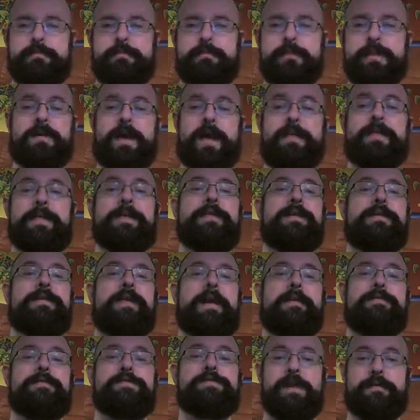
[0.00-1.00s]
I think the
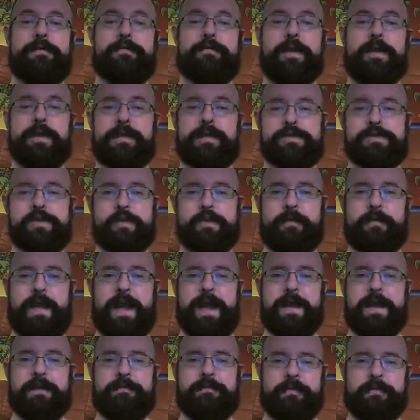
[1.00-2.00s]
devs definitely deserve a
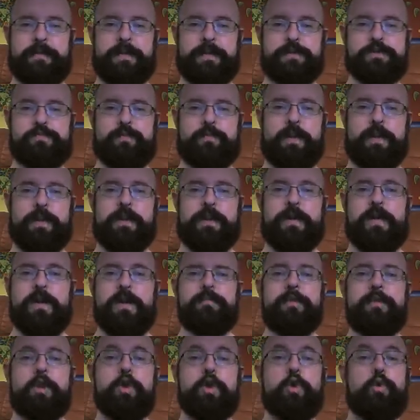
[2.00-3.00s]
hand for this one.
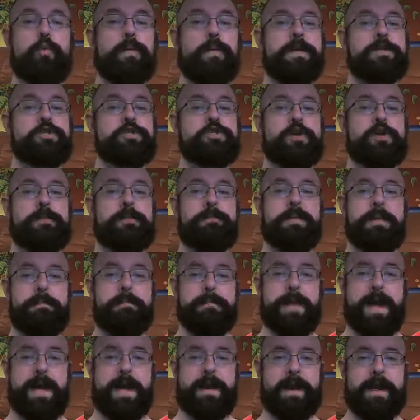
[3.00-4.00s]
Who we should be
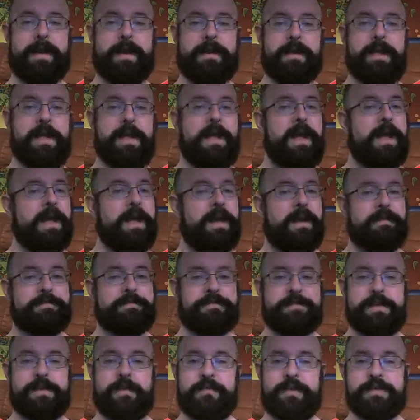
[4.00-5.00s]
mad at, and I've
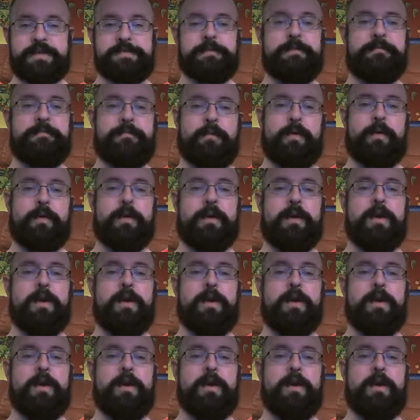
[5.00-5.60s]
said this before,